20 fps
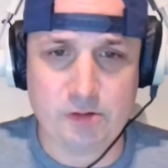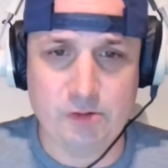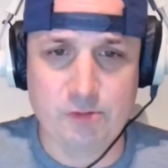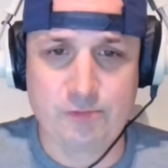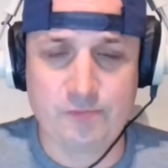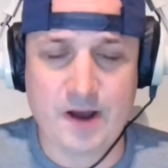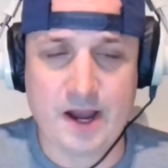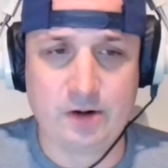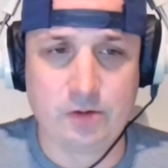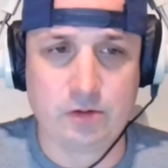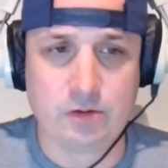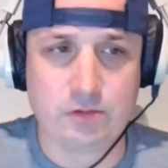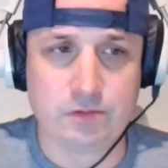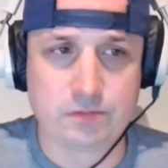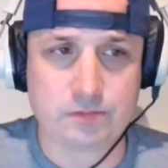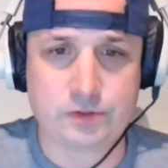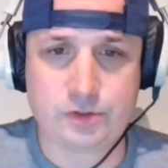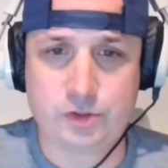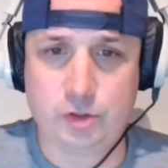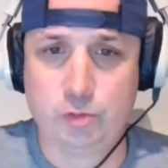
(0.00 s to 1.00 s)

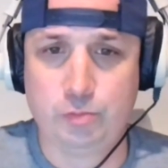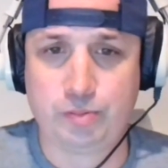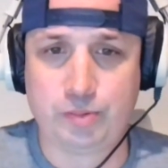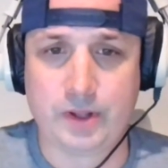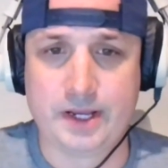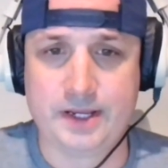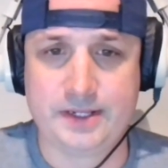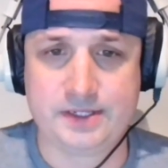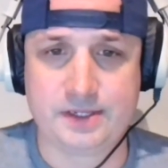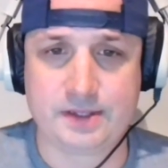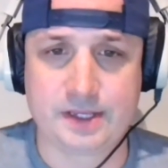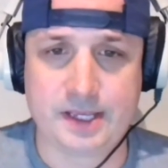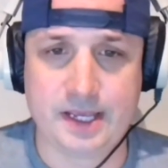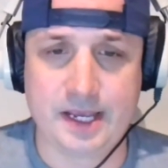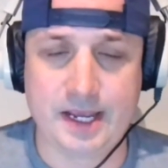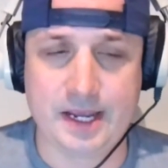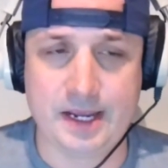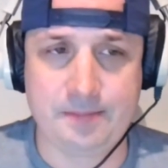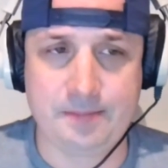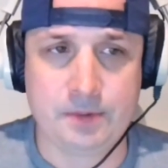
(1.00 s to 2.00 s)
final two plays of the
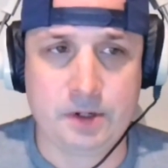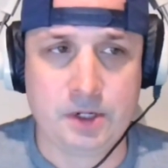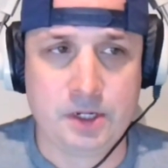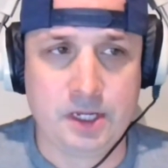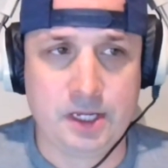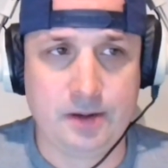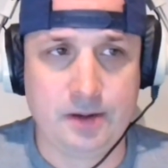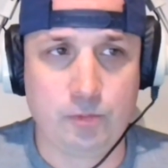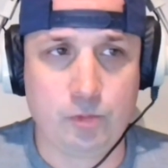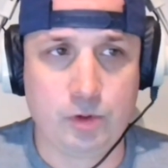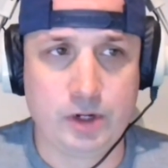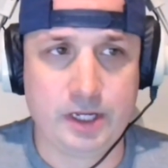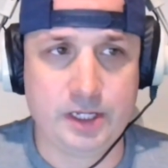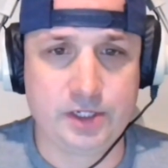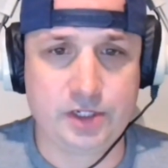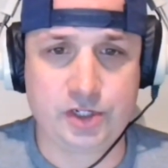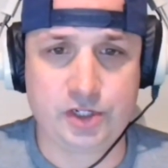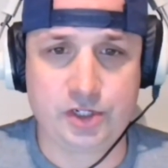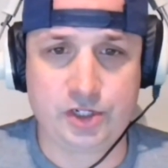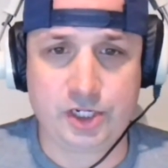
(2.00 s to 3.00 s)
game in
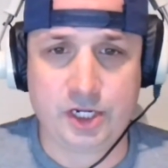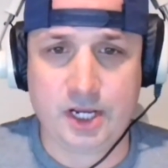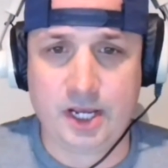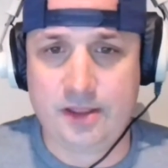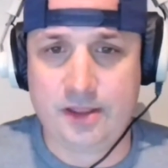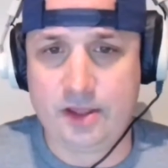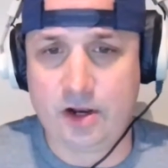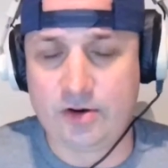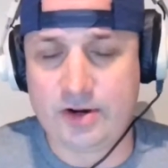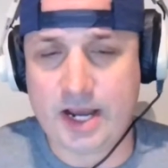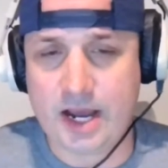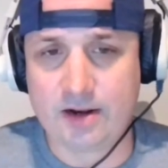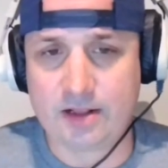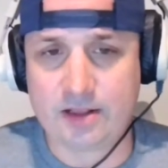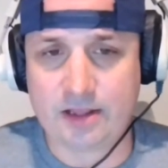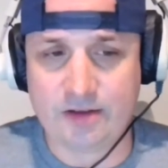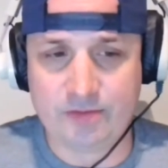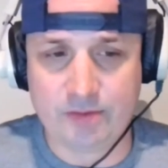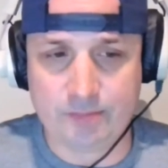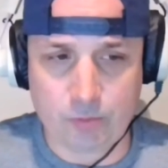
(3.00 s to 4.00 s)
which they're down
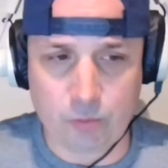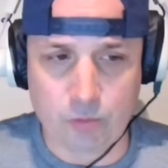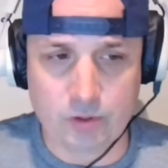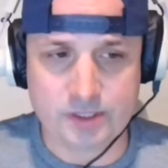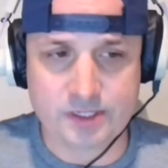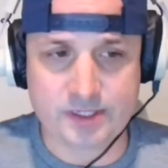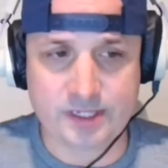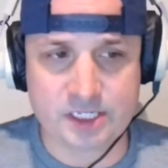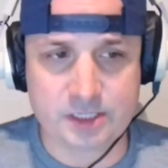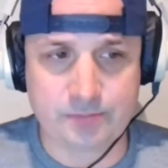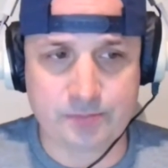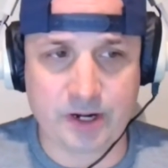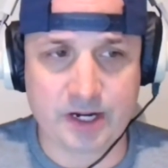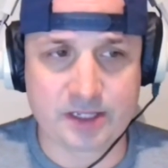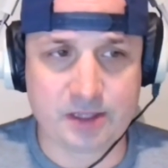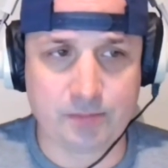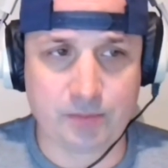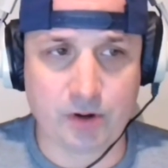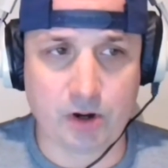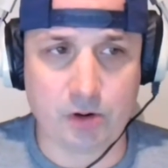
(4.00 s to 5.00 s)
11 points and they
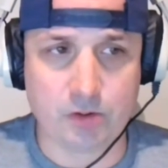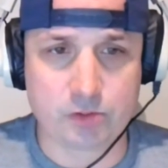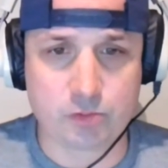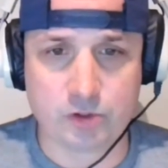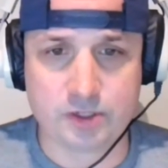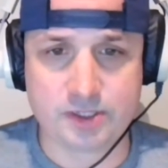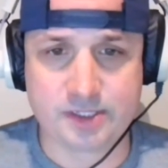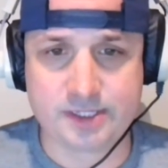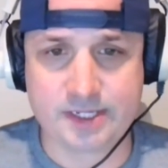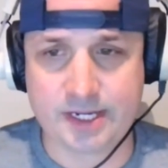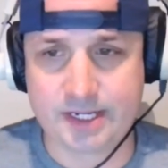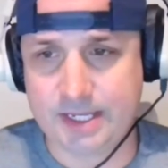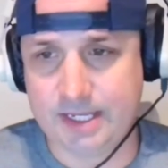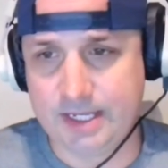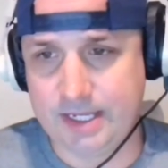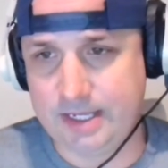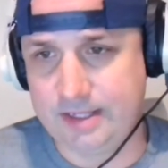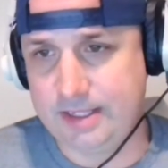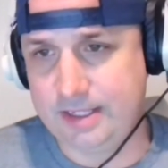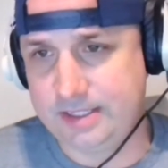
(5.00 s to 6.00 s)
spike the ball with 1
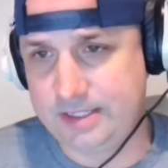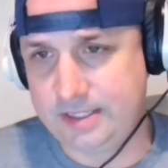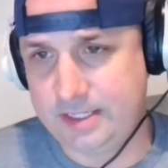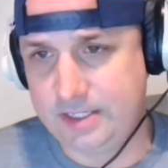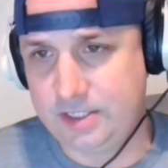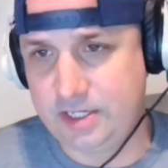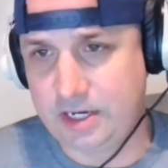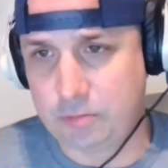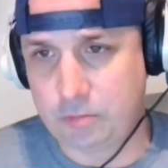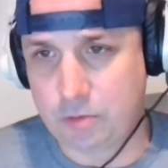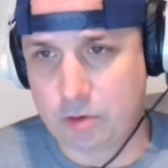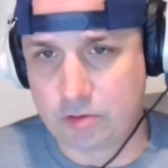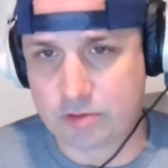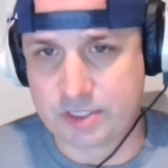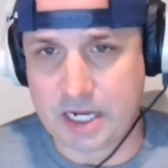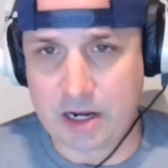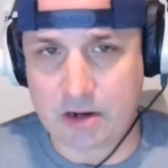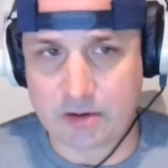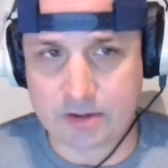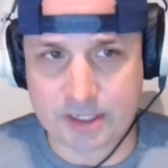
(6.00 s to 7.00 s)
second. And then CJ
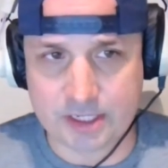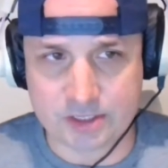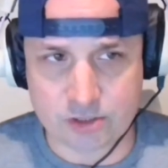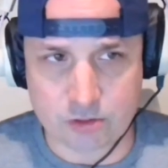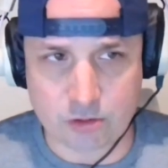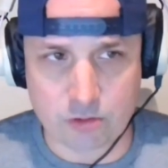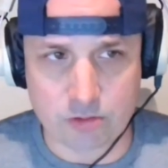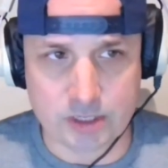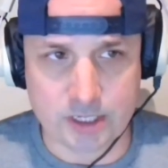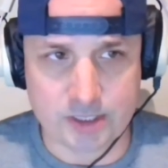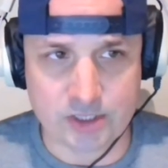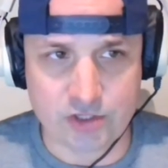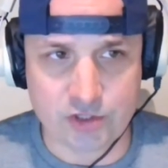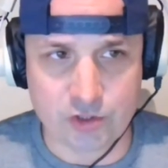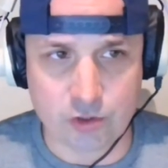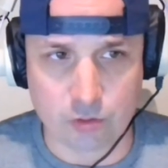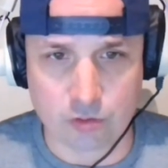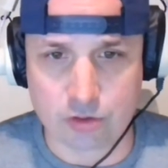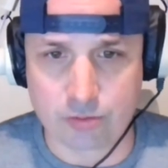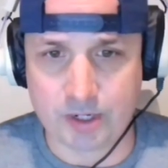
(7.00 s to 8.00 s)
rolls out and gets thrown on his
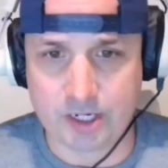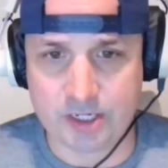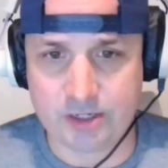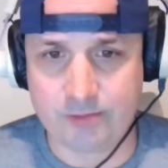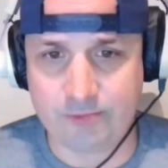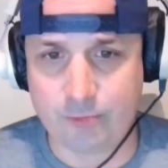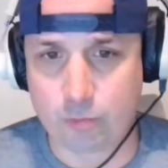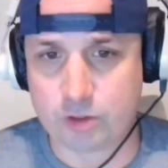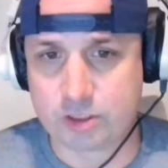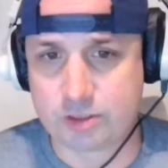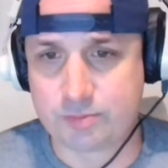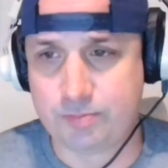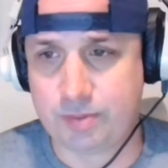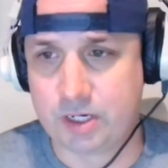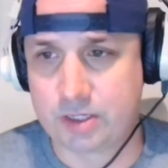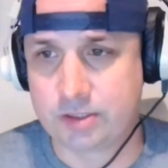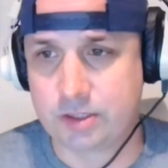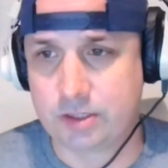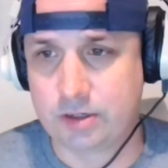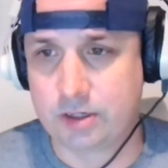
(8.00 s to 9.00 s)
shoulder by DeForest
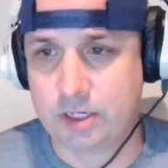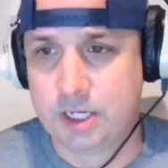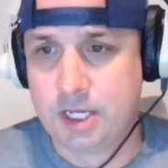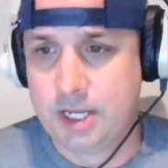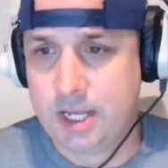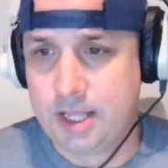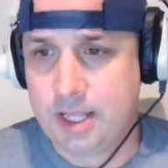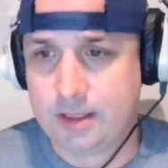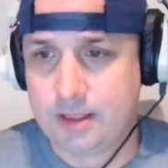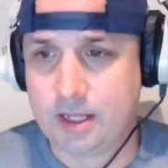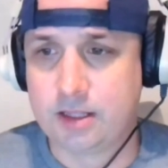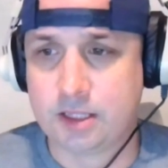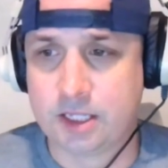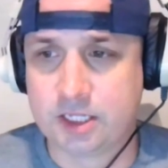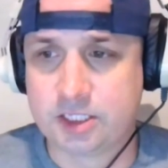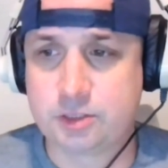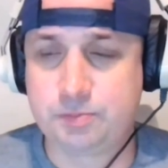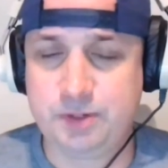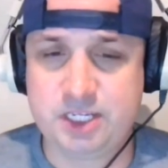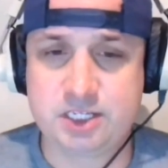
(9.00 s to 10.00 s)
Buckner.
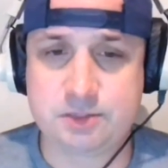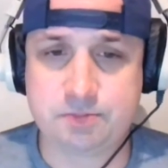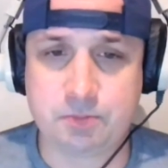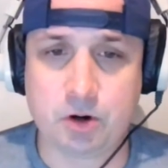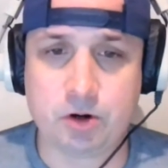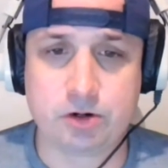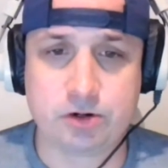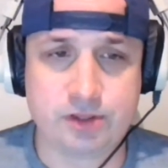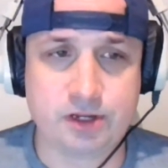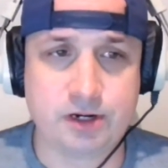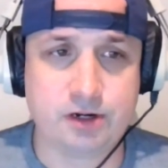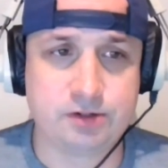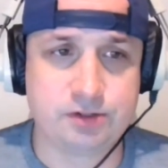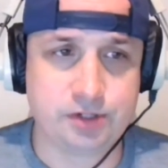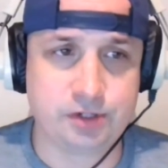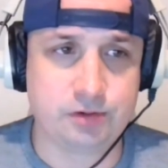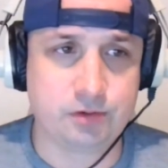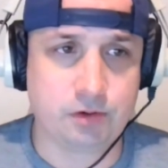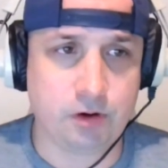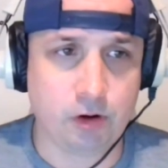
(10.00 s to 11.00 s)
Let's be smarter there
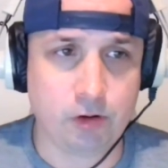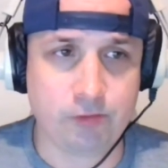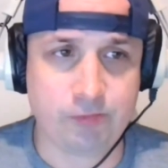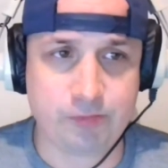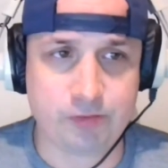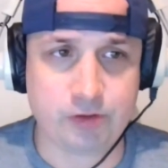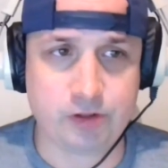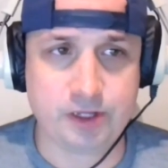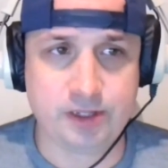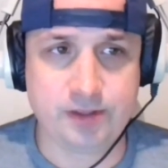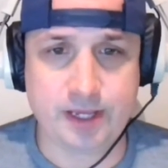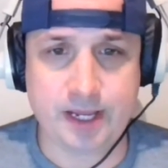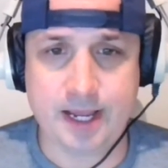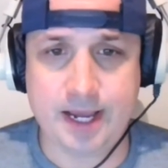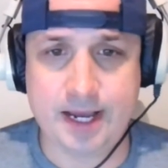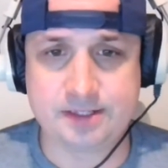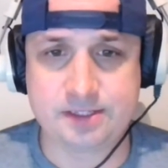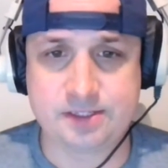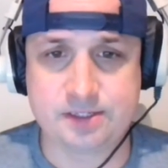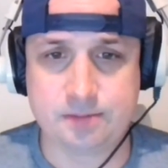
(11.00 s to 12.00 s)
too. Hopefully they
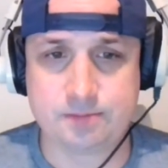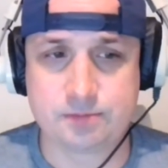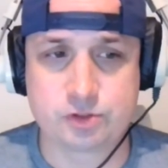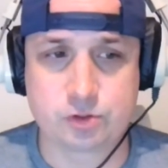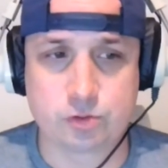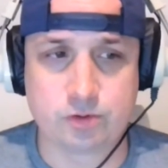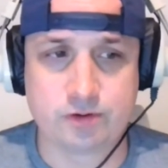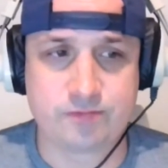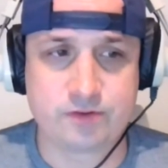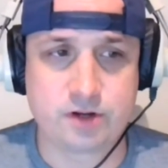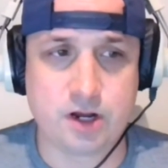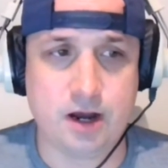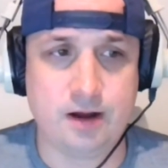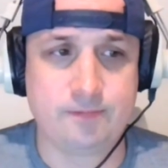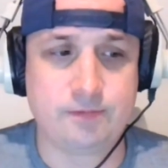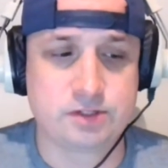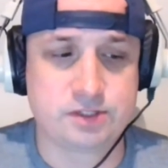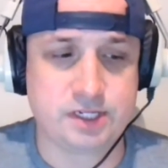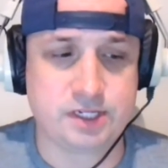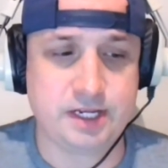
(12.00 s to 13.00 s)
had some sort of
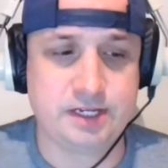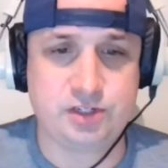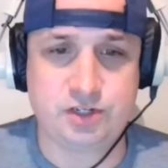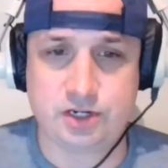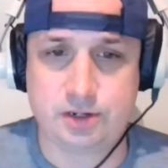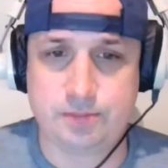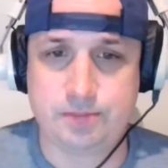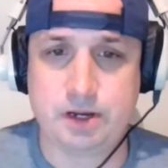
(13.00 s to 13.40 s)
conversation